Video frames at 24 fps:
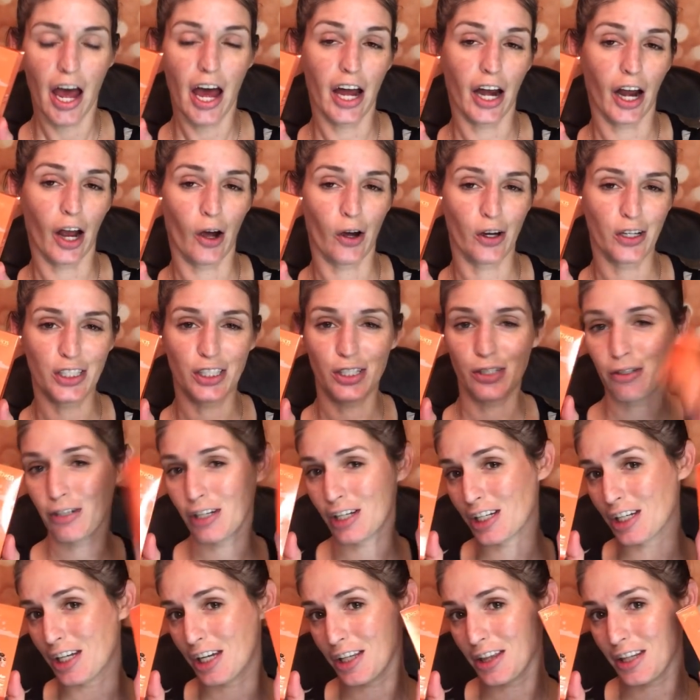And I also
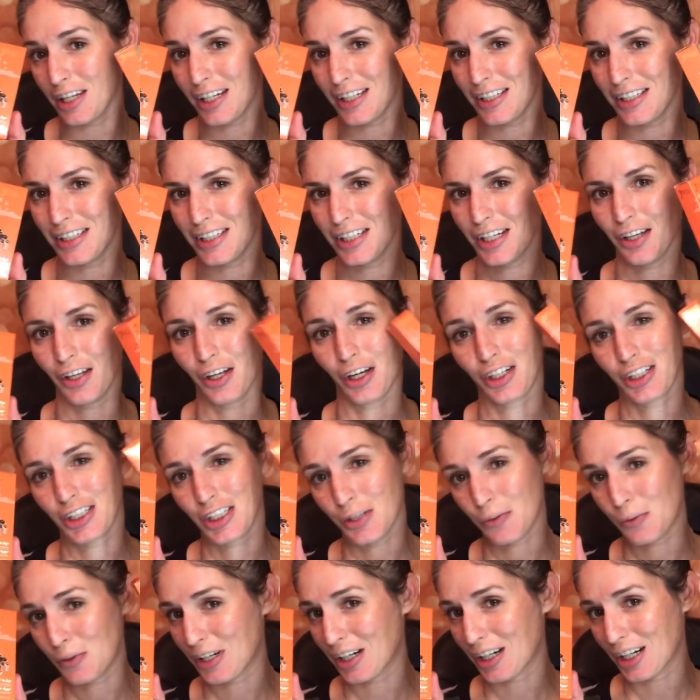did get the concealer,
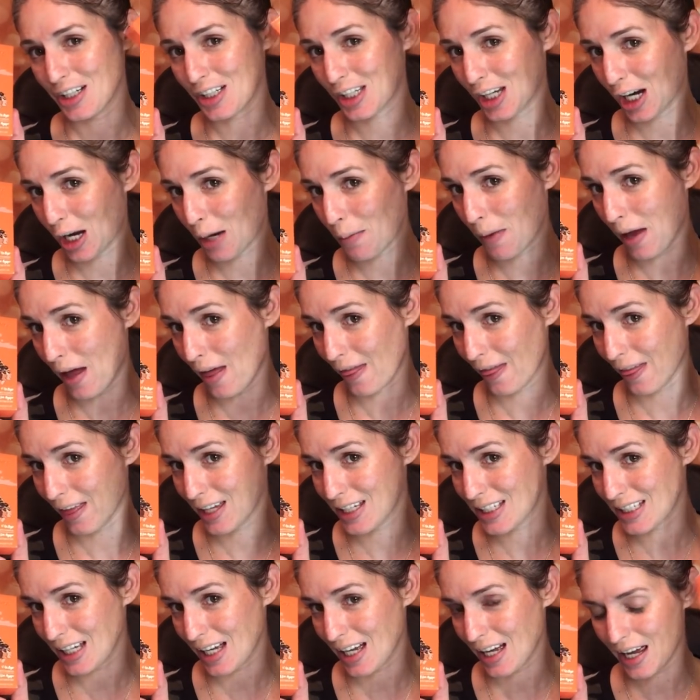so we're gonna talk about
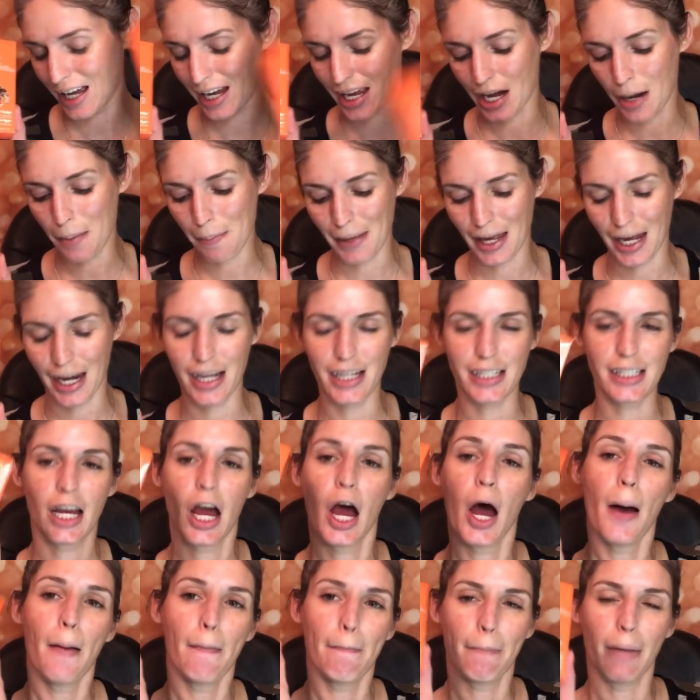this in a minute,
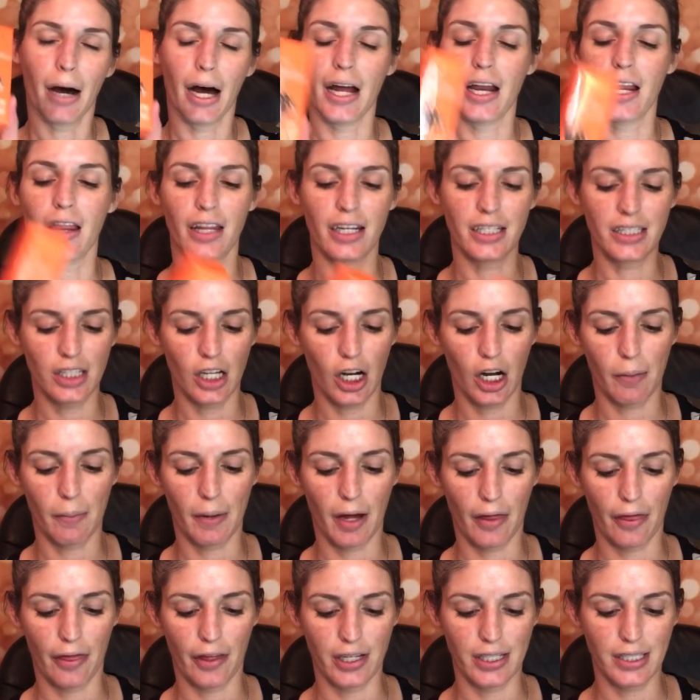but let's talk
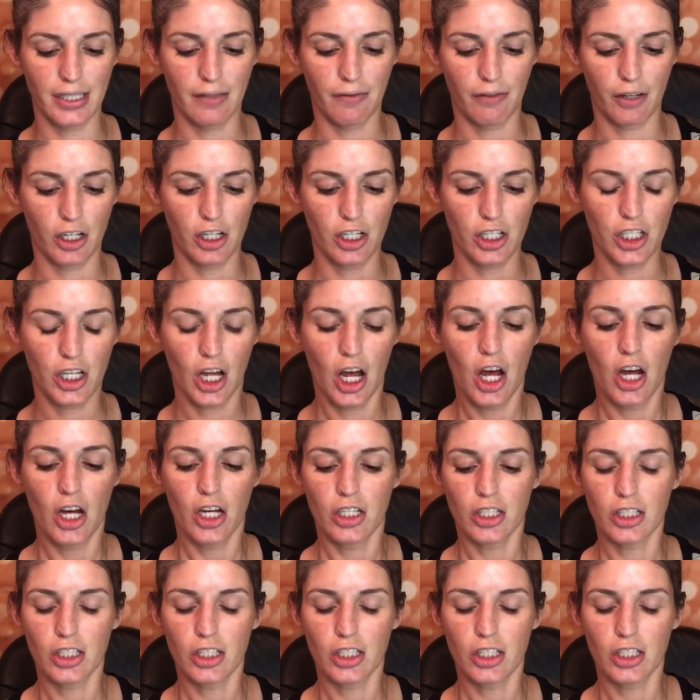about this first.